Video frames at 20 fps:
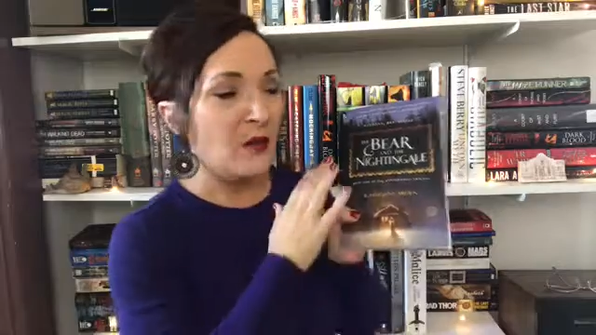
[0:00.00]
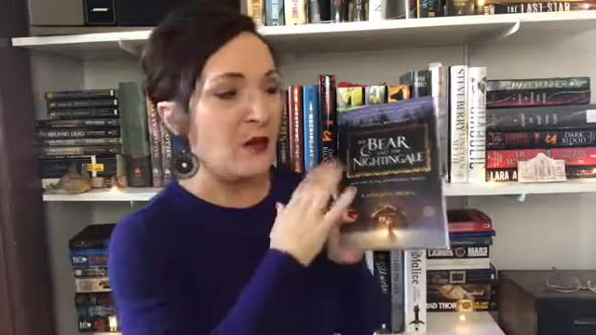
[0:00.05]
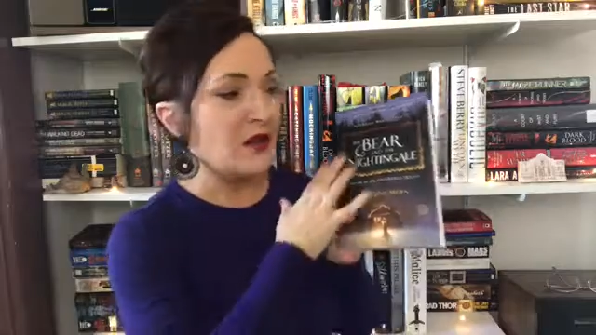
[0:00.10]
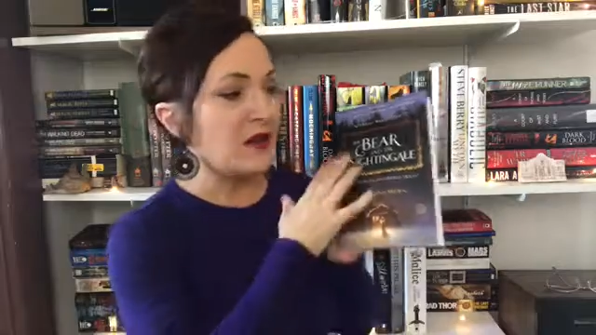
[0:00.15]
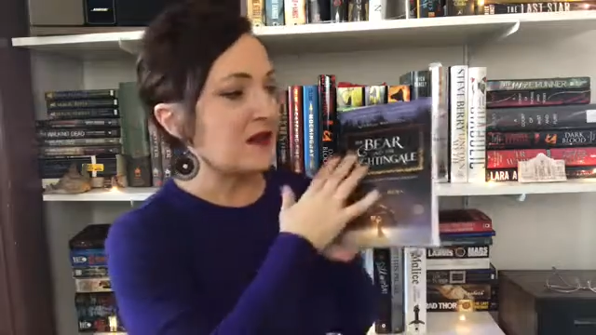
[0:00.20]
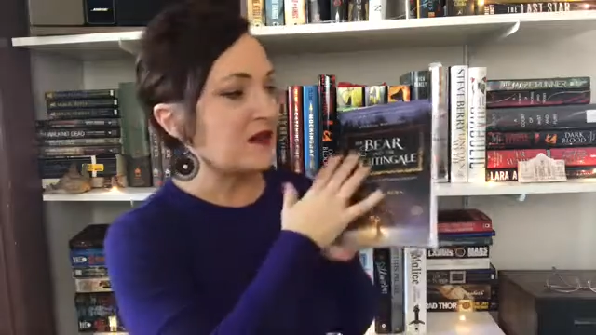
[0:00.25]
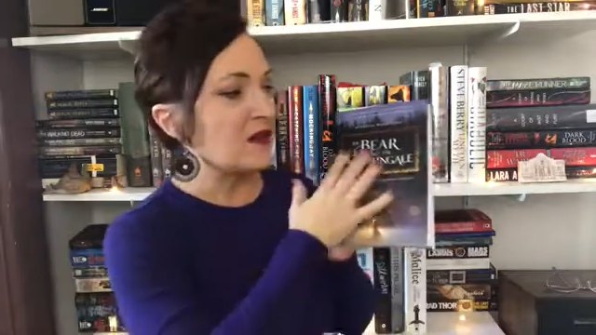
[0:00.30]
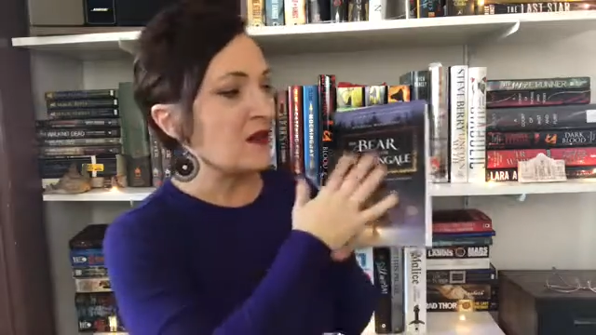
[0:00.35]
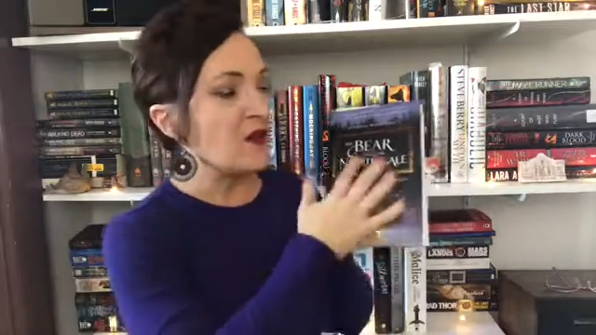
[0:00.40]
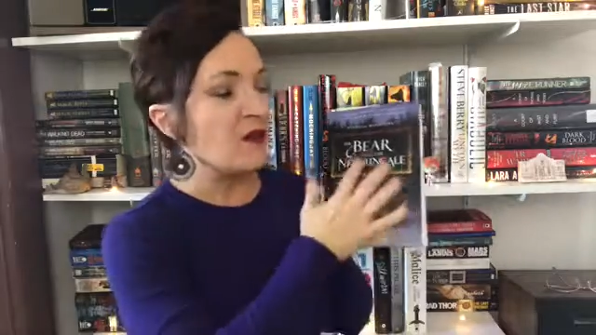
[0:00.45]

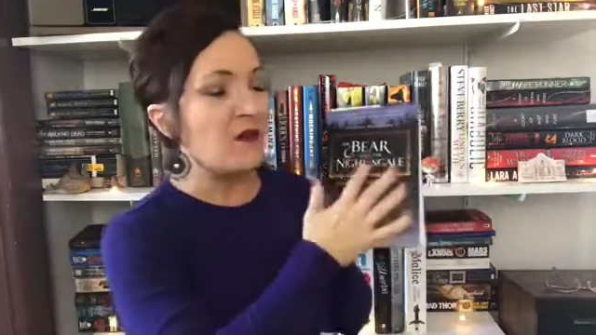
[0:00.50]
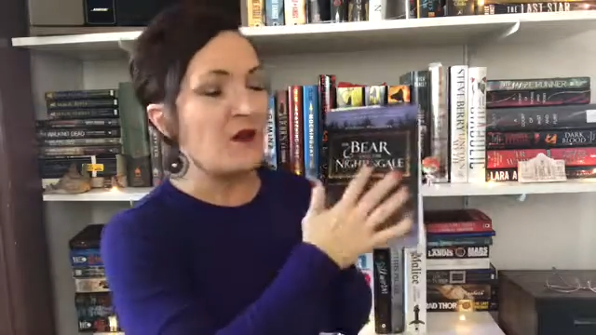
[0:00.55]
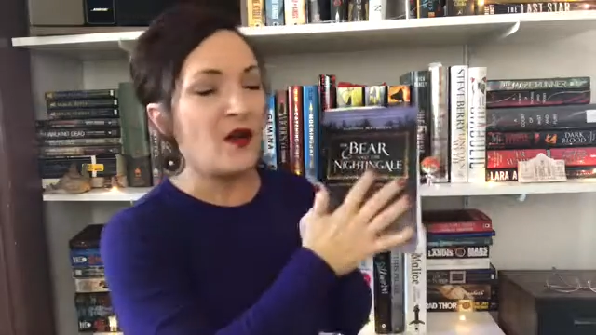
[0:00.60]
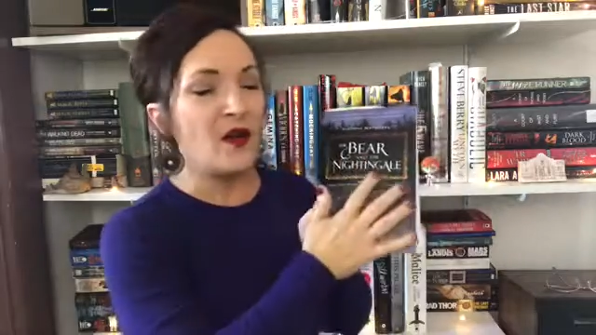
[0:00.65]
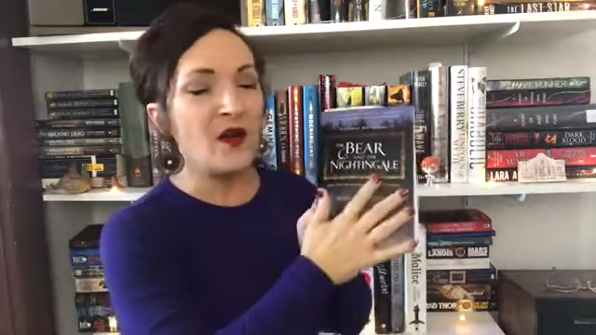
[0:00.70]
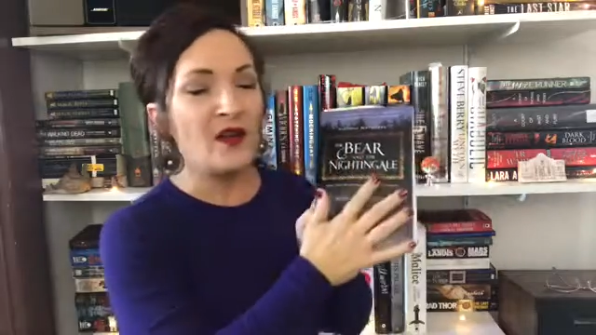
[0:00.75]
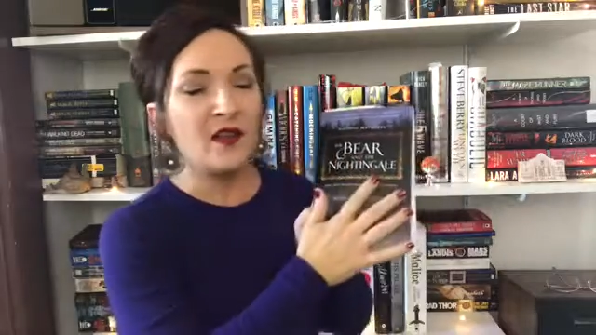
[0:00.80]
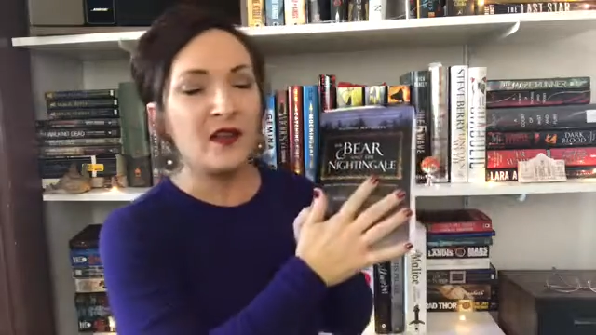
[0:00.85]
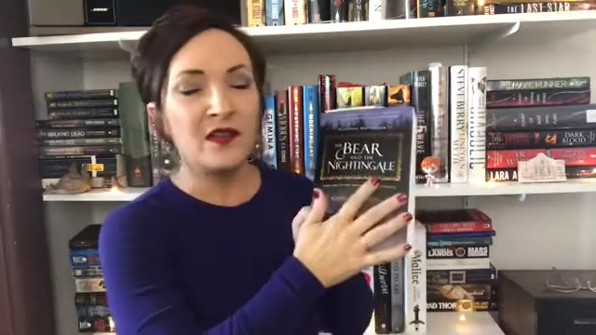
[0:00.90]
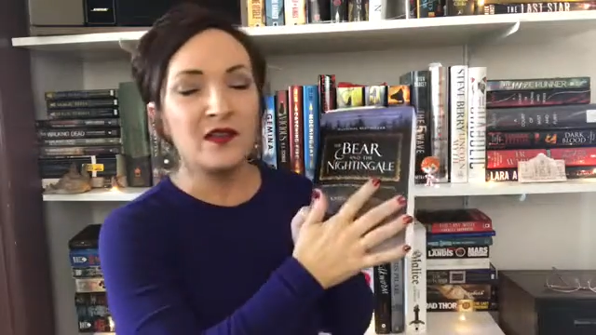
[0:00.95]
but so
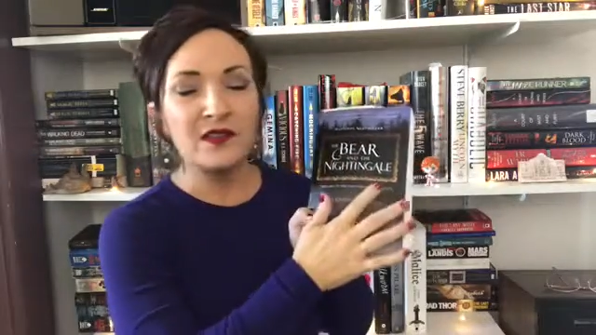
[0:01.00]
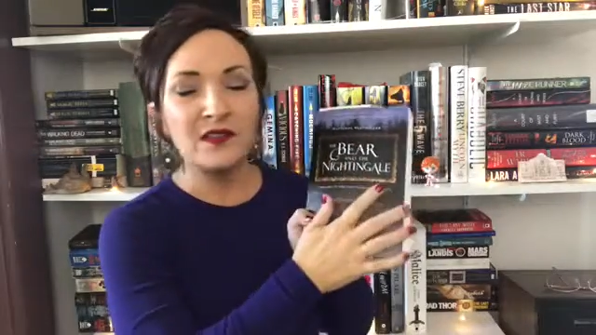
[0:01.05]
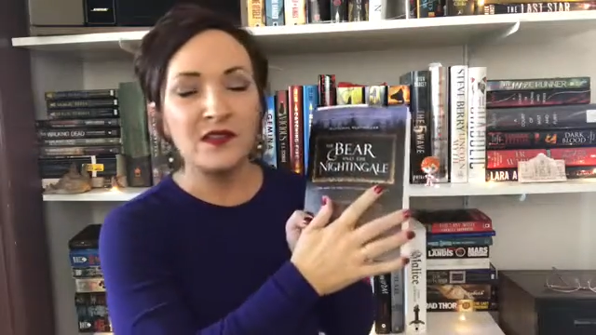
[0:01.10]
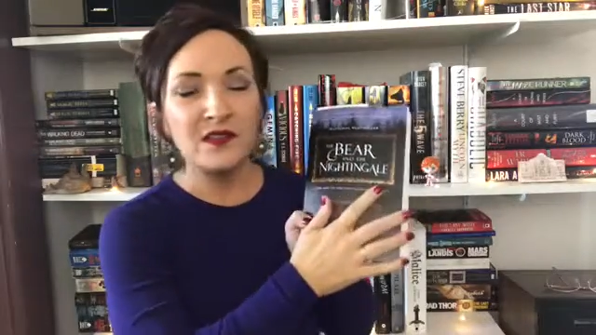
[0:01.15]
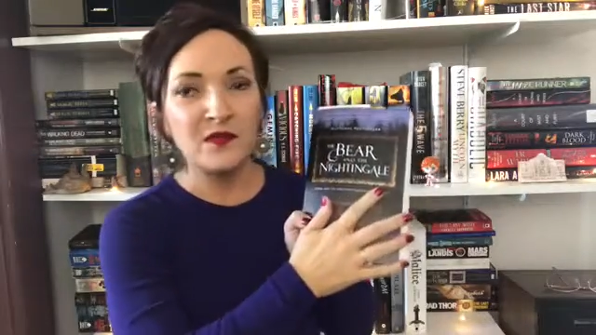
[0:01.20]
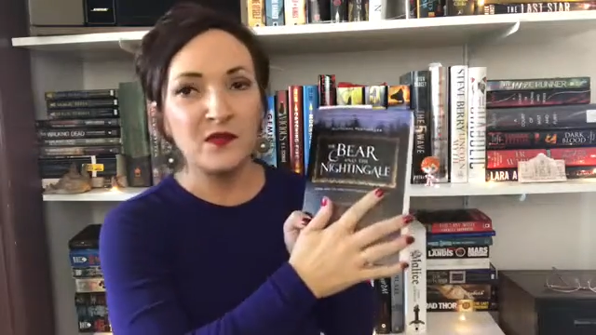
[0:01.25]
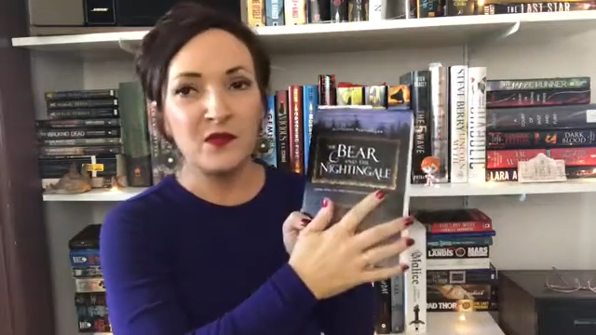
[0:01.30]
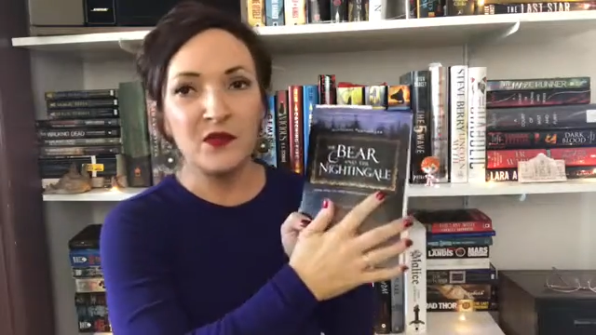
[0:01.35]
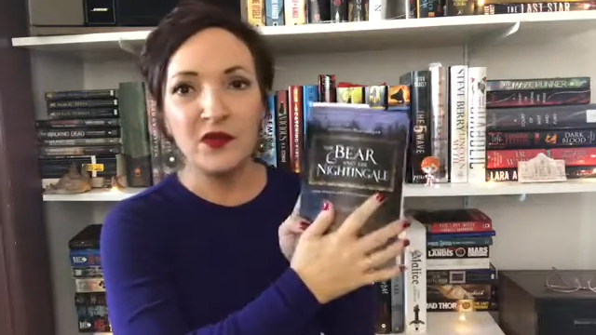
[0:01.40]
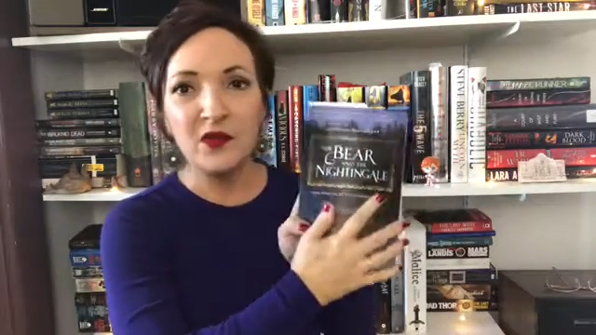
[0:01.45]
far it is
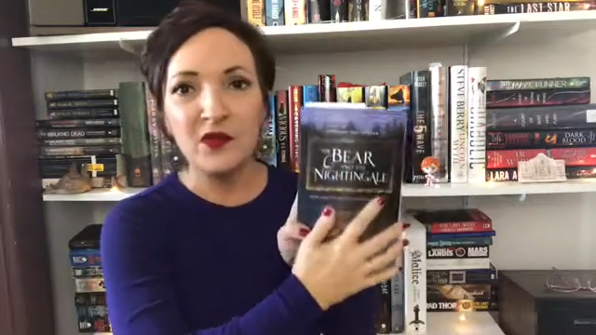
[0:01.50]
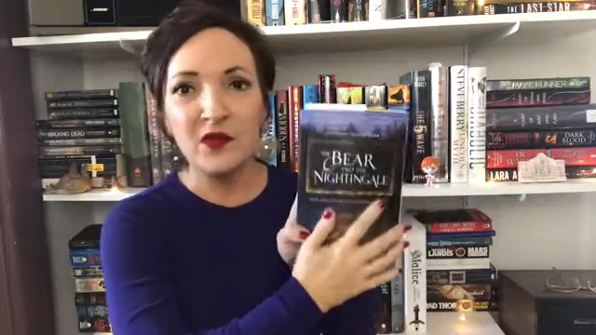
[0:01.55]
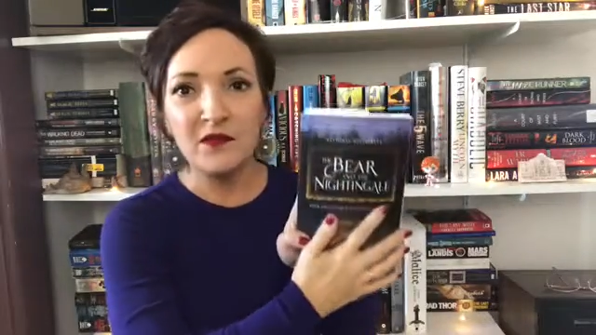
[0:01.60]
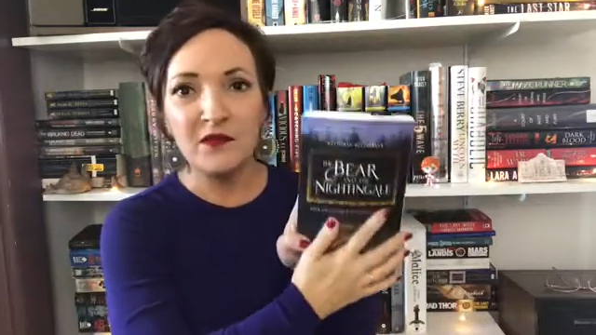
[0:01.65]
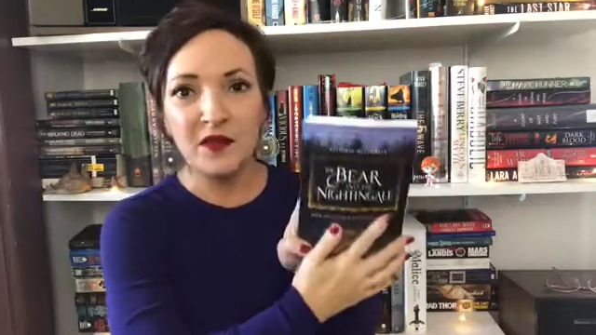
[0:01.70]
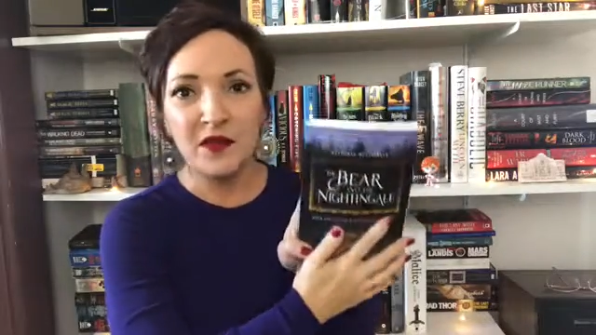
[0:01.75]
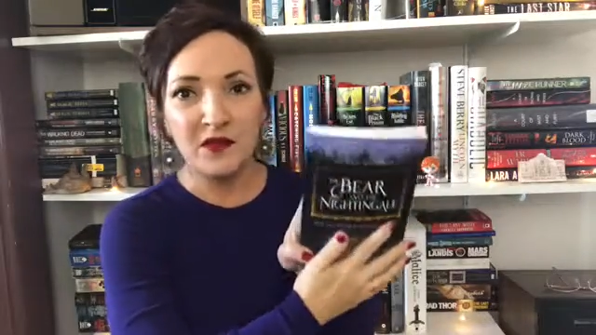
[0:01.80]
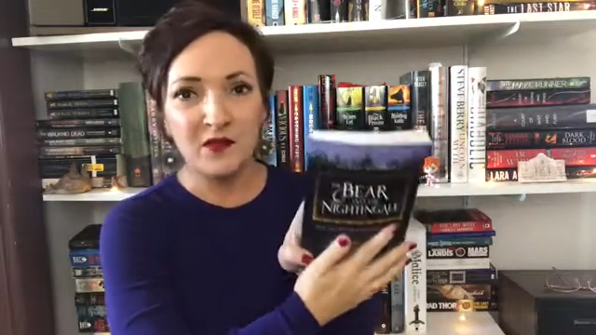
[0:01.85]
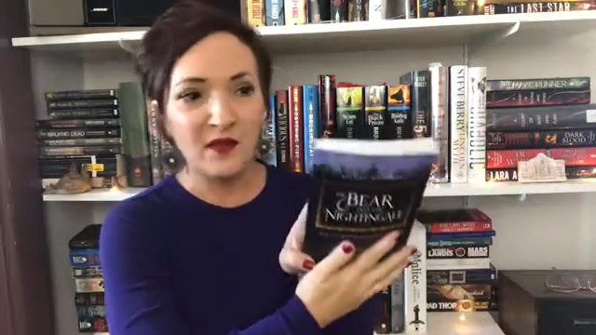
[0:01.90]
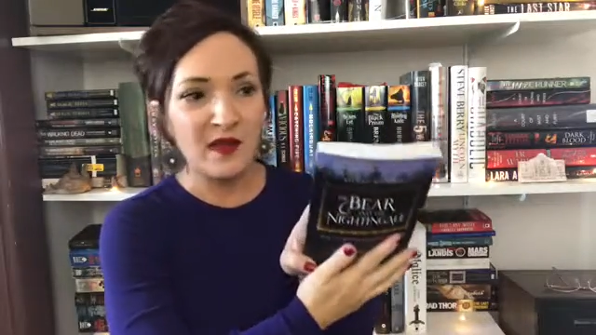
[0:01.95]
just
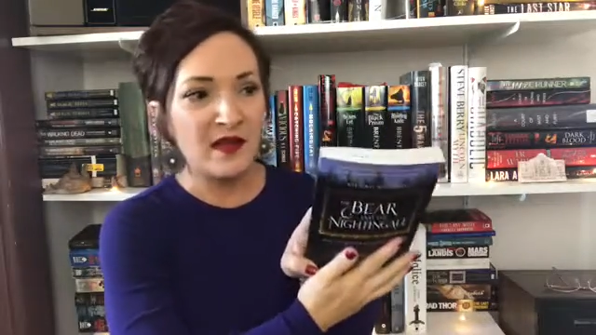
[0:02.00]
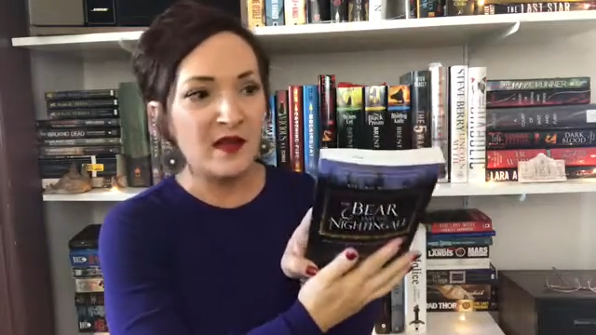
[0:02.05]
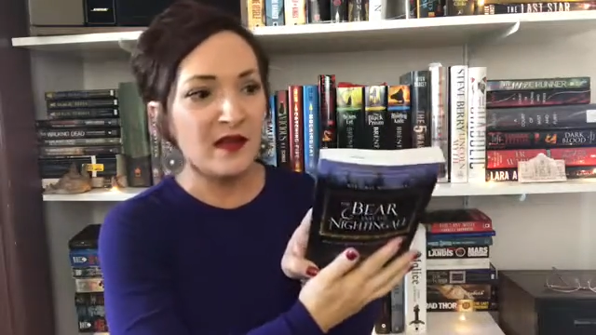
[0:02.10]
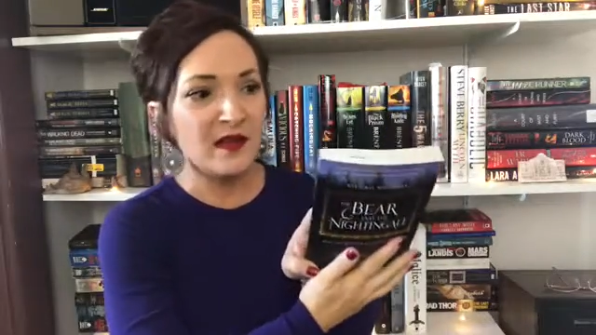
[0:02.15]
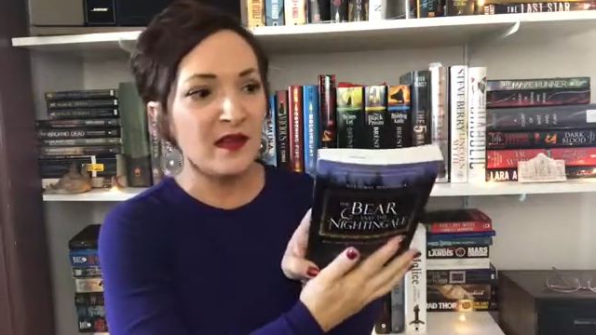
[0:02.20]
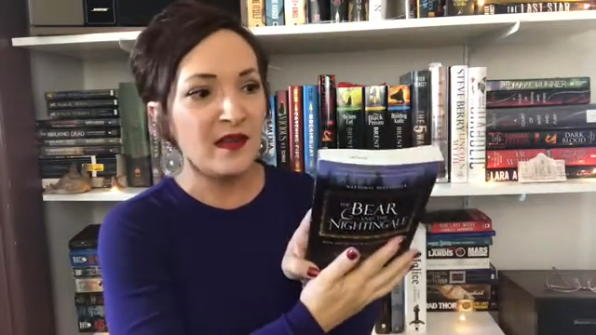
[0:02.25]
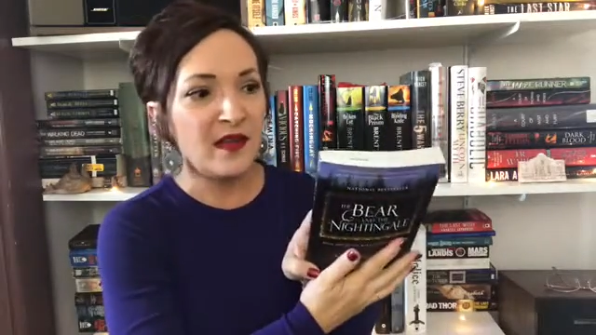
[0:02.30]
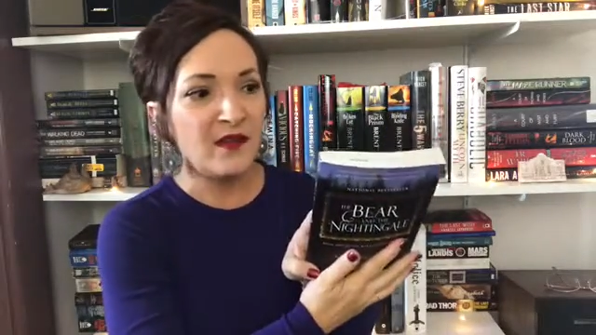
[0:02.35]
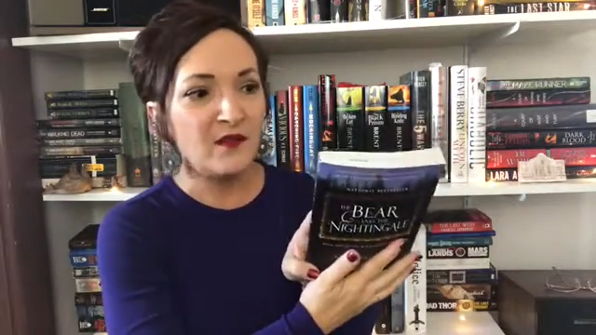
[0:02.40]
beautifully written.